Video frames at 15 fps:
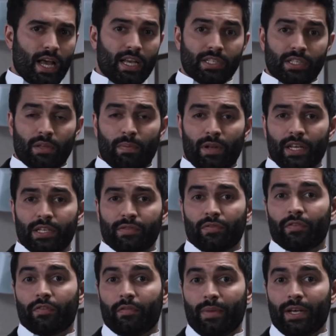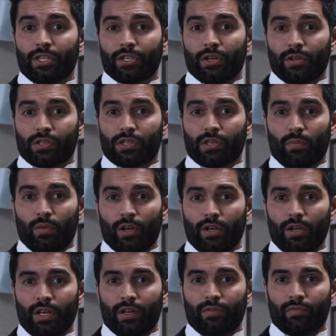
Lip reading: ask the police for information on someone in